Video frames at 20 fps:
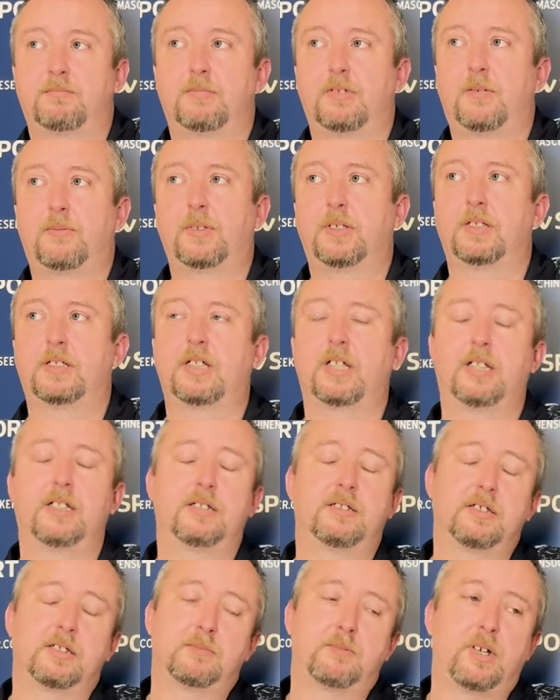I think the key
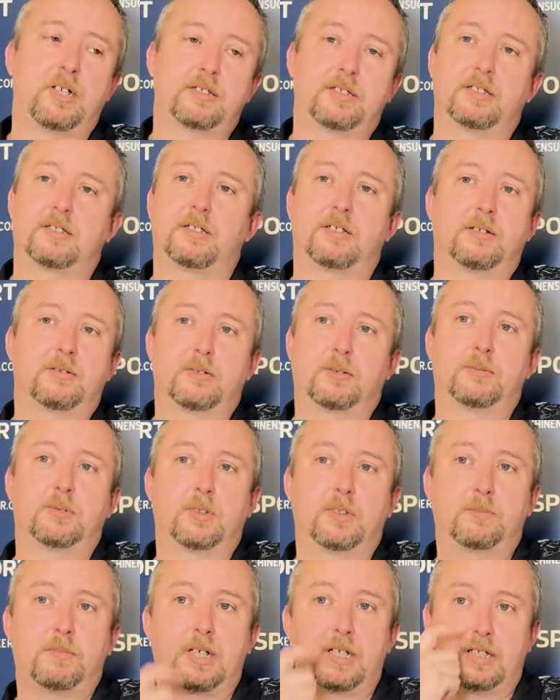is just practice and that's what I'm
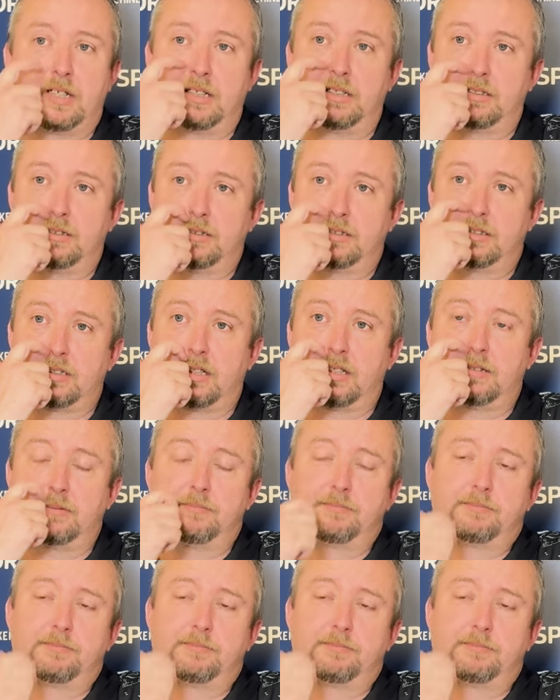doing better now. So.